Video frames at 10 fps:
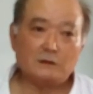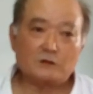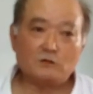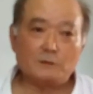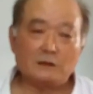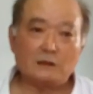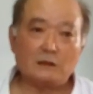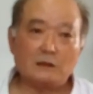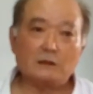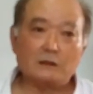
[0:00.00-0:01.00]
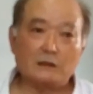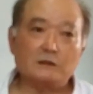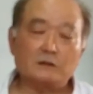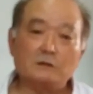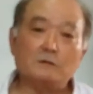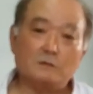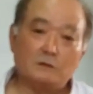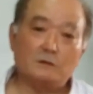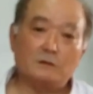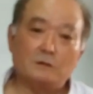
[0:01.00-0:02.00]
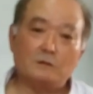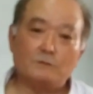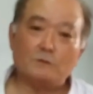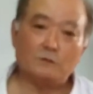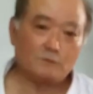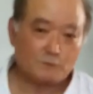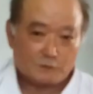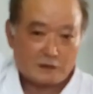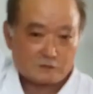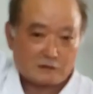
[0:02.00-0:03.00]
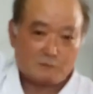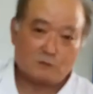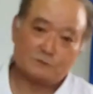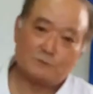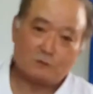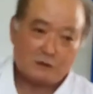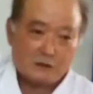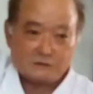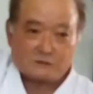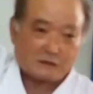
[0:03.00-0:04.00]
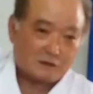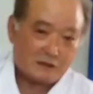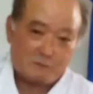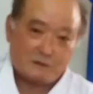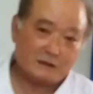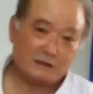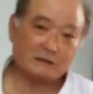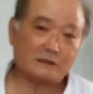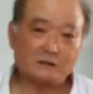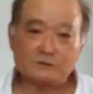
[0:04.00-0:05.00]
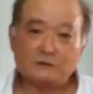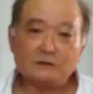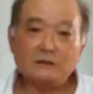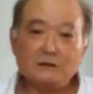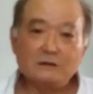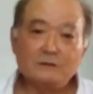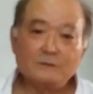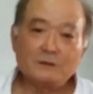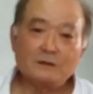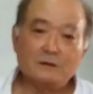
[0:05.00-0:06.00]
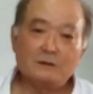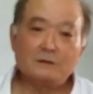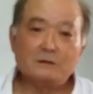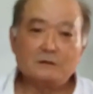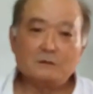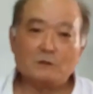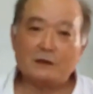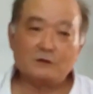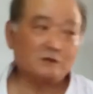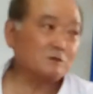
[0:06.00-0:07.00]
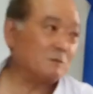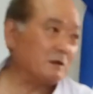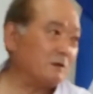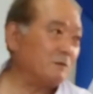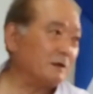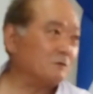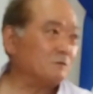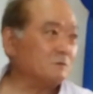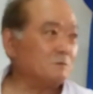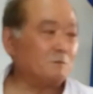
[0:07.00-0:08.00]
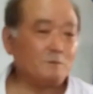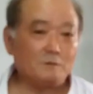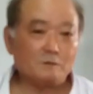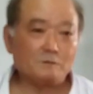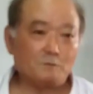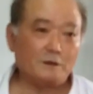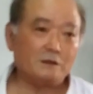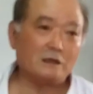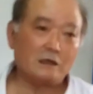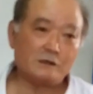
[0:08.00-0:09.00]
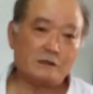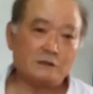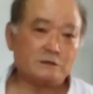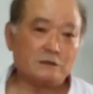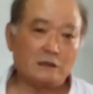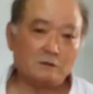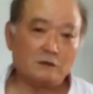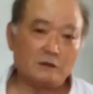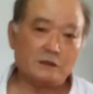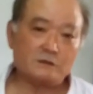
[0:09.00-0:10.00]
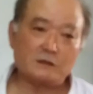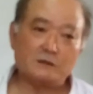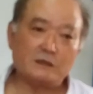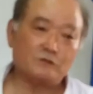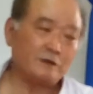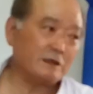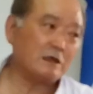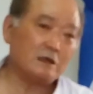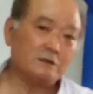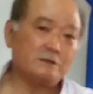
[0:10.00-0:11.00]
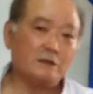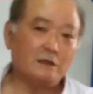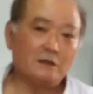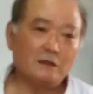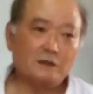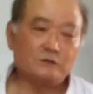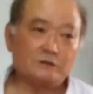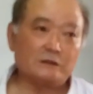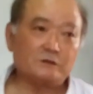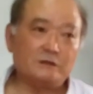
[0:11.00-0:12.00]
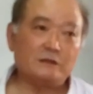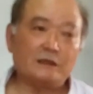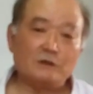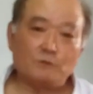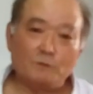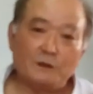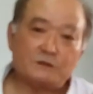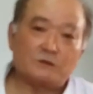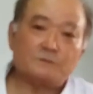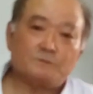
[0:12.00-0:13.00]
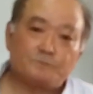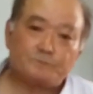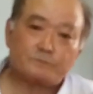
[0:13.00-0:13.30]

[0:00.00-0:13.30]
the Cuban culture for next level for just like any other country. But I know everybody very earnest, they're training hard. So just need the information.